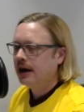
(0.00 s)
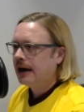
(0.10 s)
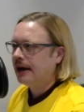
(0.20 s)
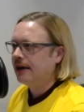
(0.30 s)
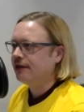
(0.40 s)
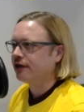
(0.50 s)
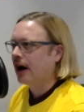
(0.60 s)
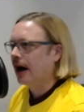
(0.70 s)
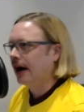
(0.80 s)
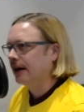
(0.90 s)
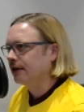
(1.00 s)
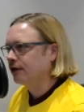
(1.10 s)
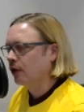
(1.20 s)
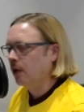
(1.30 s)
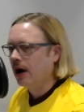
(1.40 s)
He skied it,
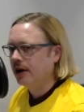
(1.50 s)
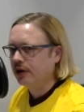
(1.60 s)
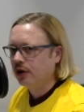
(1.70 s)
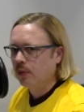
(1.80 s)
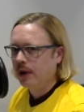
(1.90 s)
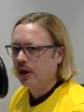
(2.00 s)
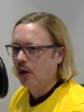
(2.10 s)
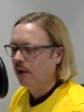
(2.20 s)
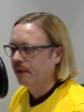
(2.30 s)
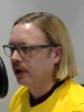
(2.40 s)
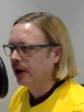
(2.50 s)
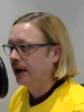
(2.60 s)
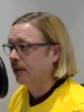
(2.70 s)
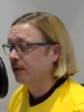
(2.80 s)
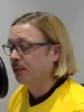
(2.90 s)
so under went over,
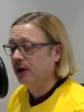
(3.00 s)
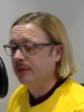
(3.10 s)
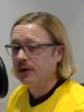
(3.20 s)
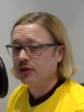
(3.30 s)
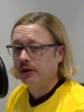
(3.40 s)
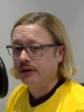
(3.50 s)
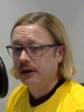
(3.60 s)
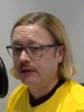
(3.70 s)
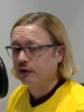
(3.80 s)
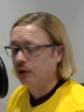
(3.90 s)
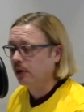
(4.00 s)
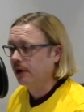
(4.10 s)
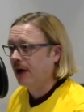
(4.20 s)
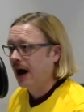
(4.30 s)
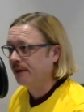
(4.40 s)
and it was pretty much on the stroke
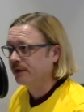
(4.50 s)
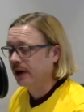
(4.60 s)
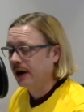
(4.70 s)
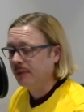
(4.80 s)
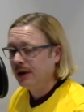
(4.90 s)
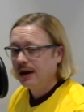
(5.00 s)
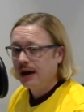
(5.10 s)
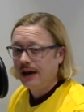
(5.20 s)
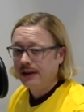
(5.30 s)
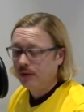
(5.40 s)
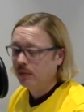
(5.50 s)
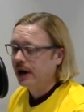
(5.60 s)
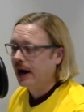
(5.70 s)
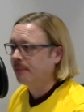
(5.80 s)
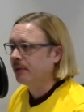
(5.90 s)
of halftime. And then what
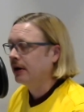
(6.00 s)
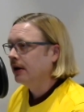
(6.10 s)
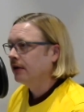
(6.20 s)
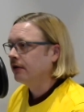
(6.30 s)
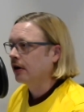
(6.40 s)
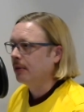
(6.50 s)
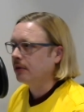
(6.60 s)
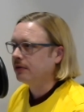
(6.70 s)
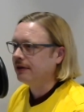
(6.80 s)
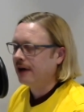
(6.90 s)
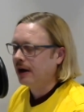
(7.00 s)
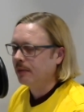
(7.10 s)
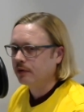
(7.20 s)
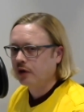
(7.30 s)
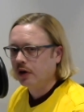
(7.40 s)
happened? Talk about the
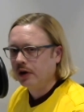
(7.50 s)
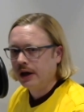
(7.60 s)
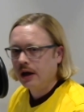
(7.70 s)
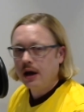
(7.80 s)
tables turning.